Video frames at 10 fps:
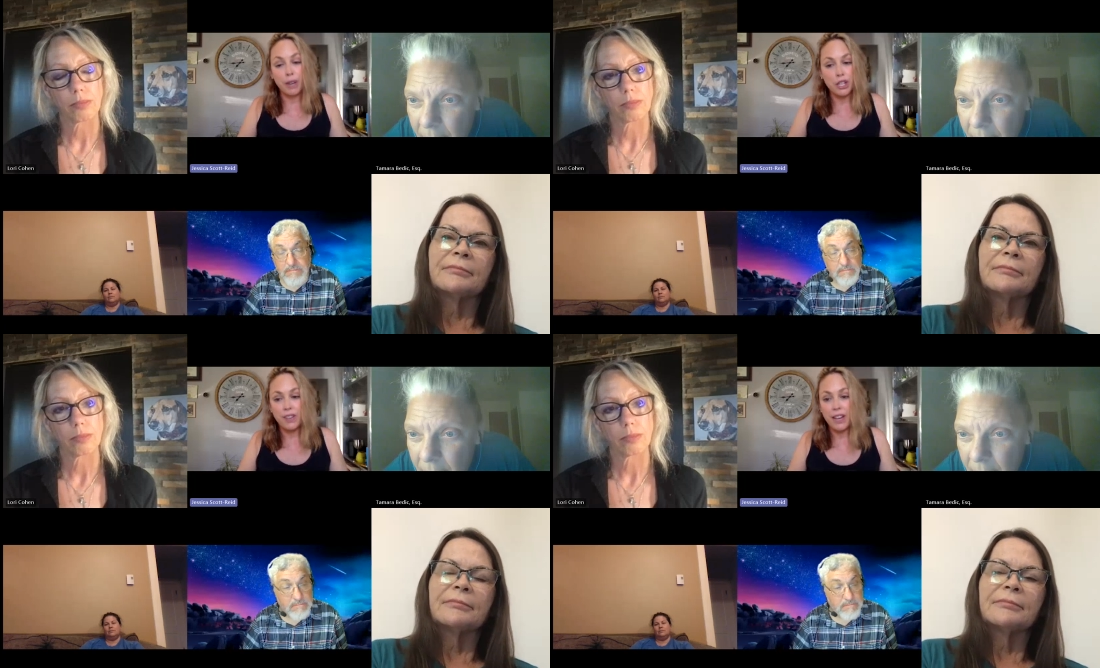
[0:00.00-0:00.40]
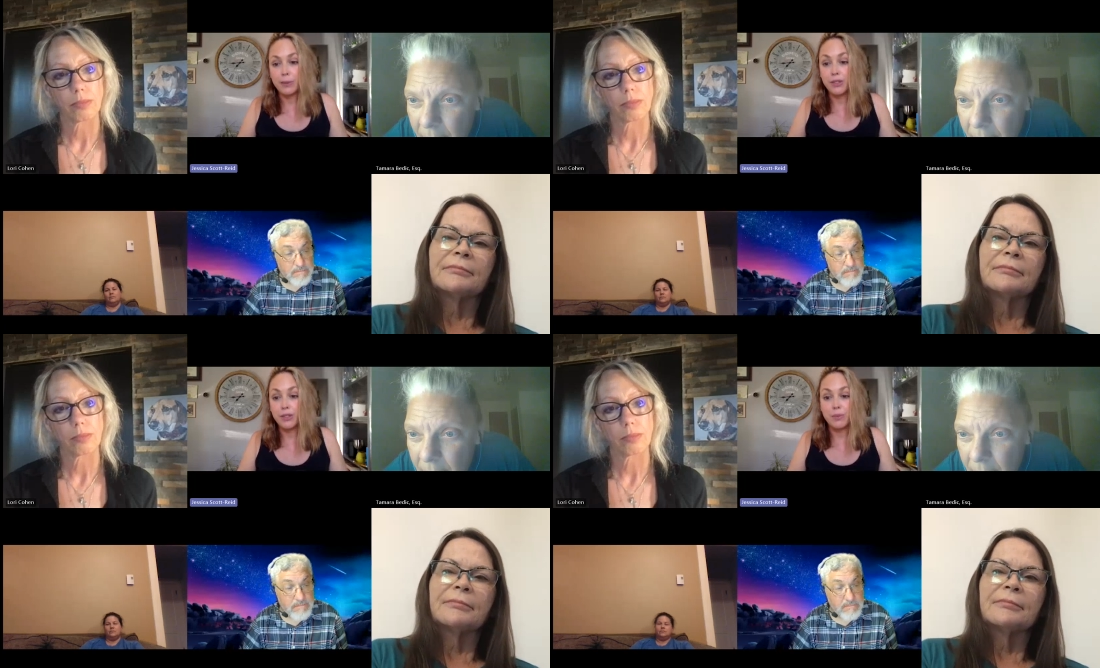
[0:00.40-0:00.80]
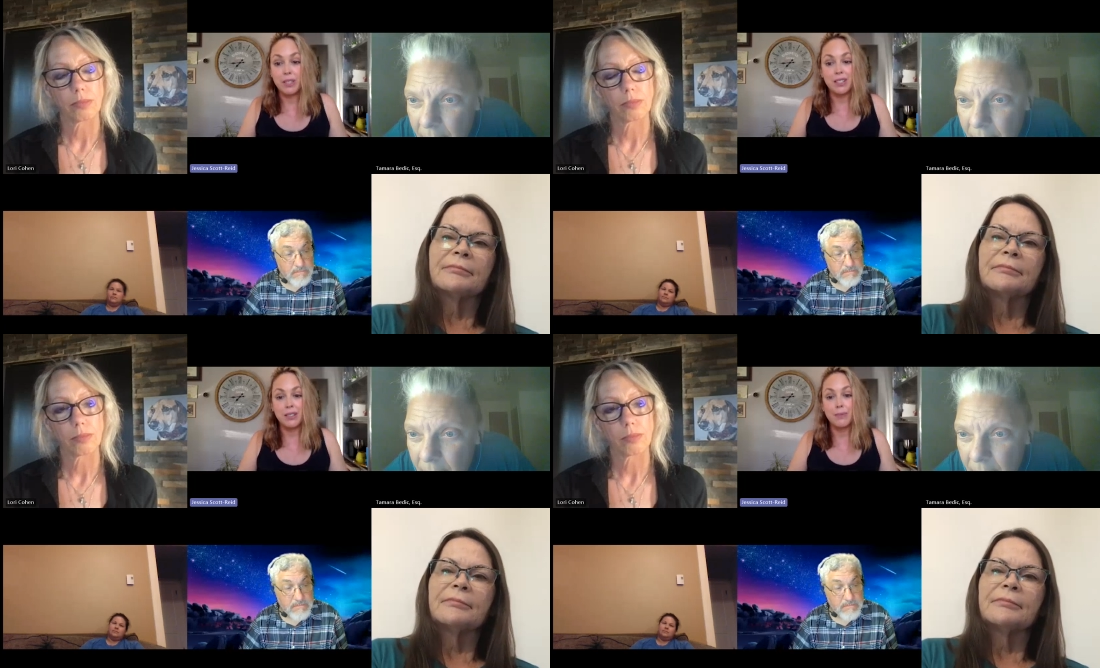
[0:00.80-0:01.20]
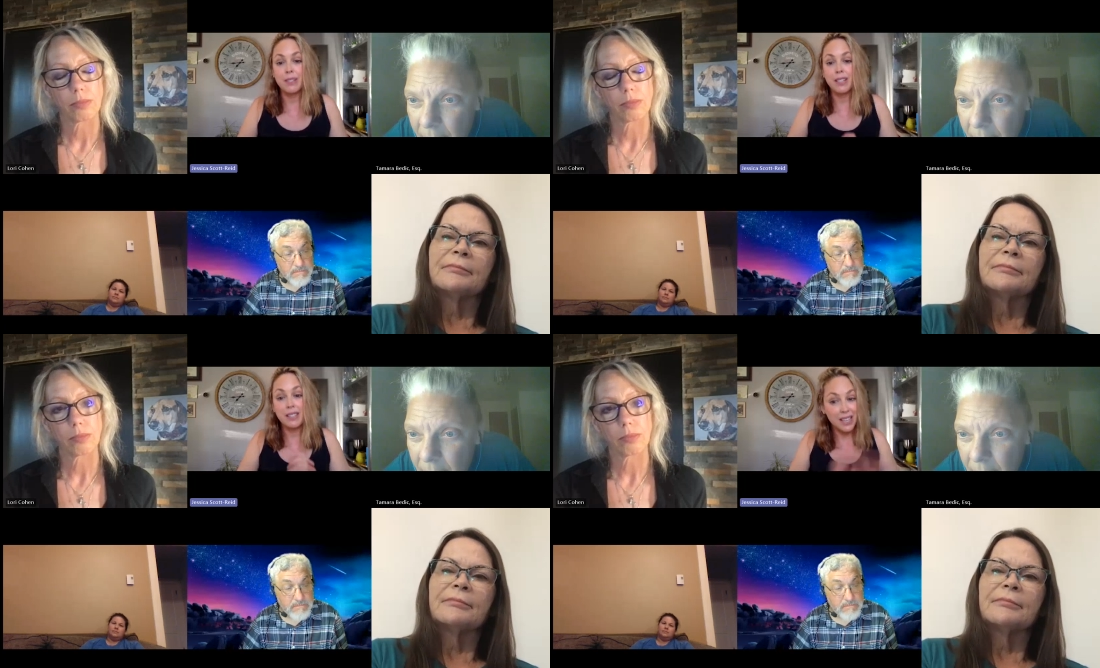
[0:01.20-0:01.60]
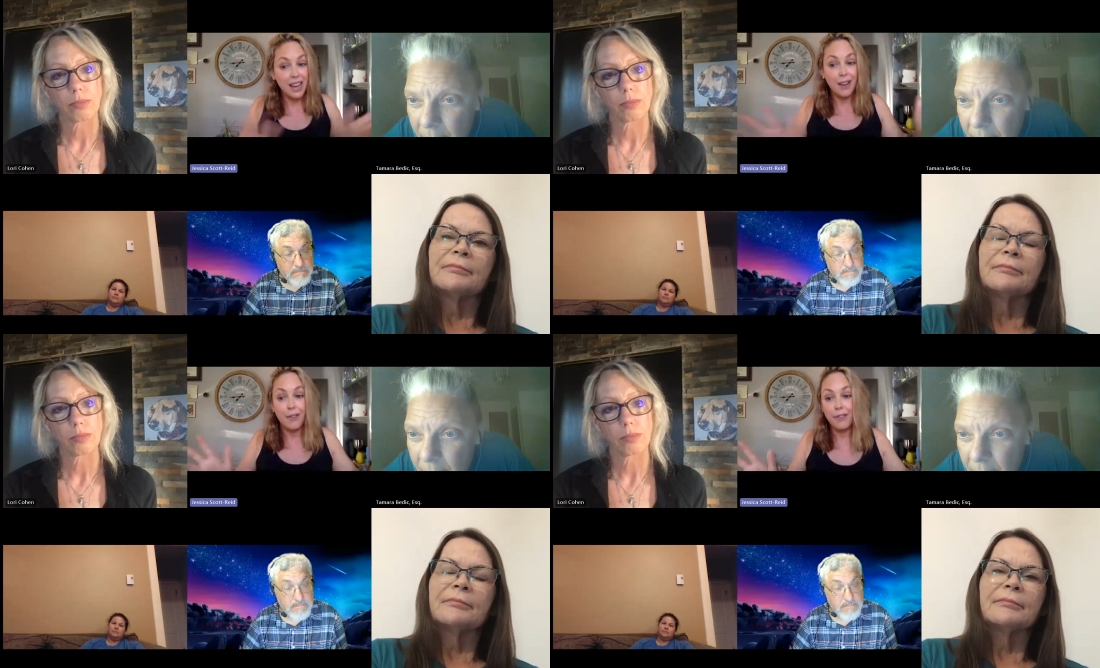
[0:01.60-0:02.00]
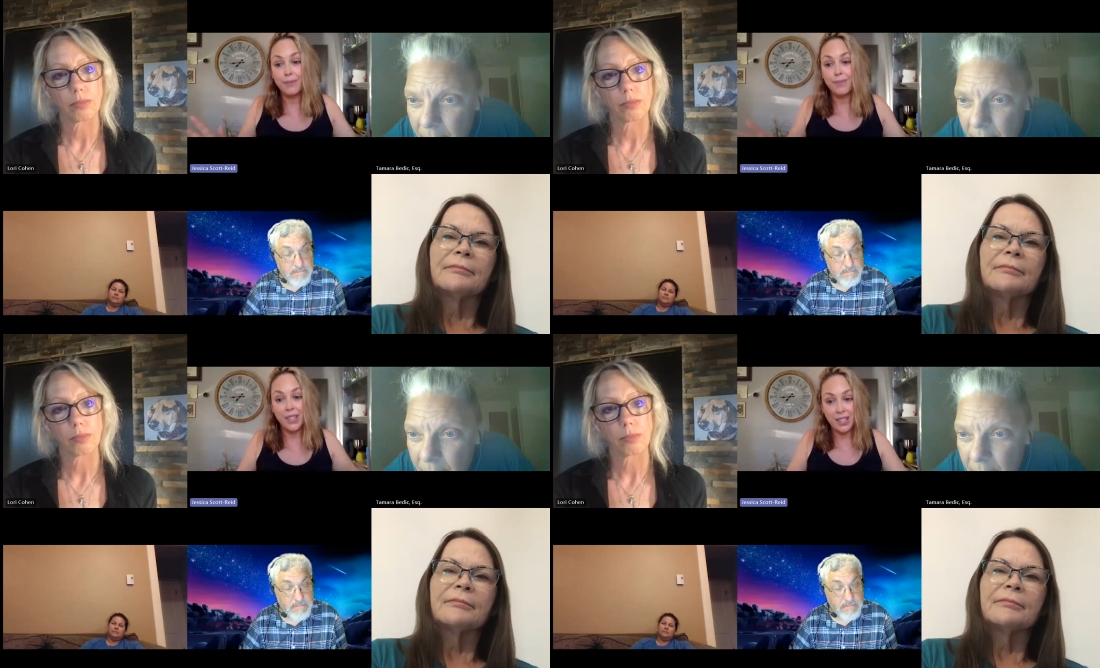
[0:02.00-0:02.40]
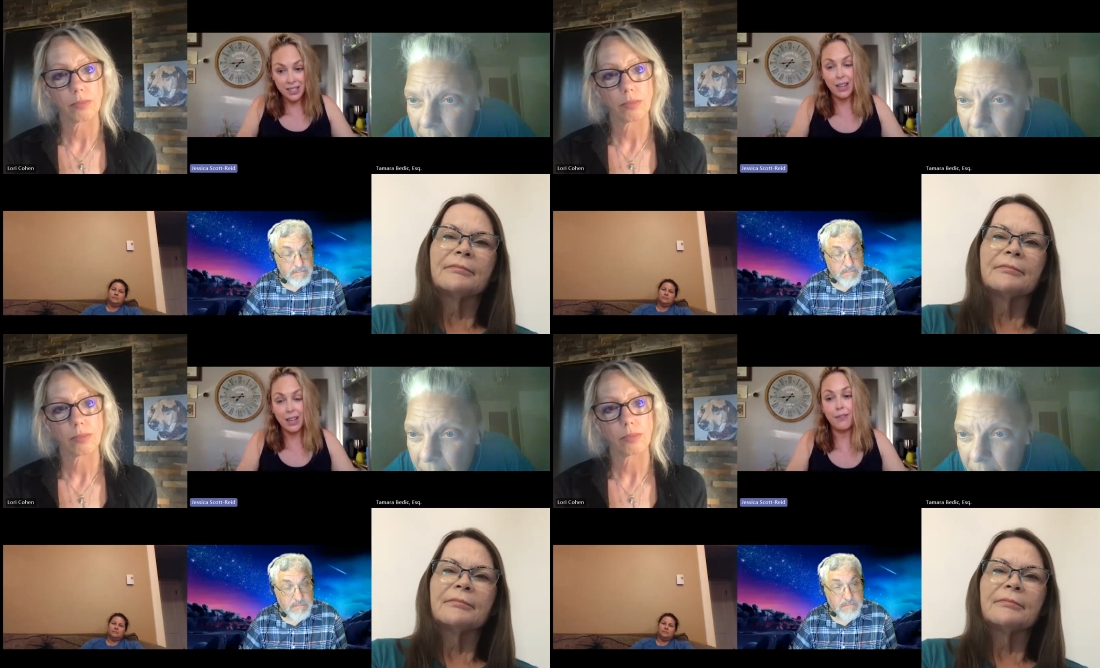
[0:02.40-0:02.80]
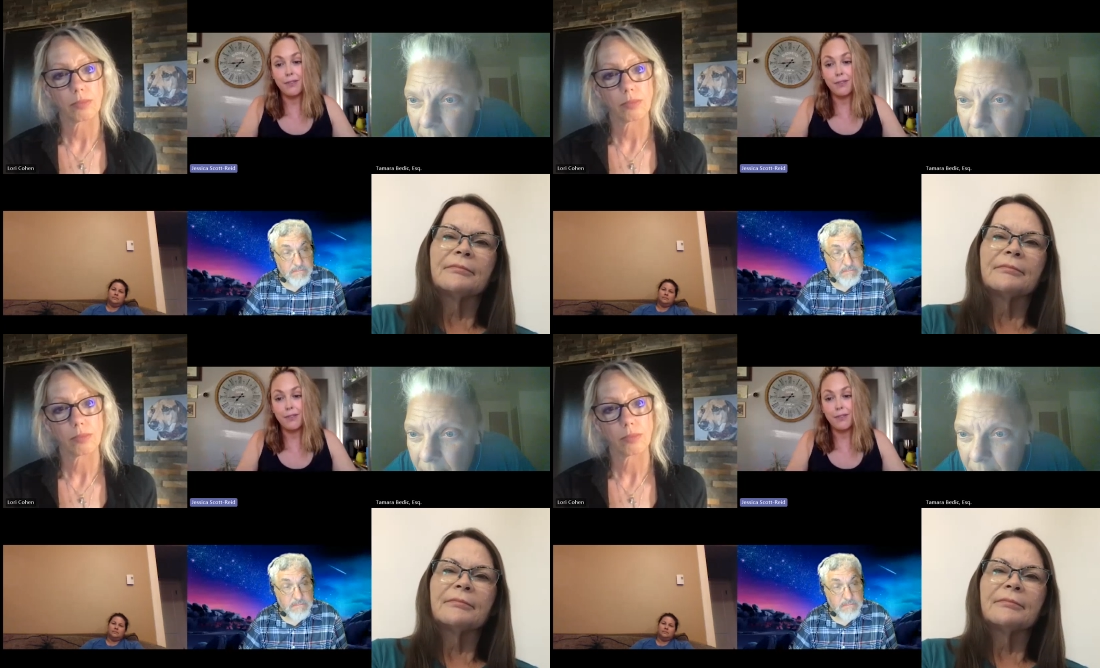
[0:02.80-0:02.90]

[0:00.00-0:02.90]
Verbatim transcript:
Speaker 1: the liberation of animals from systems, it's tough. It's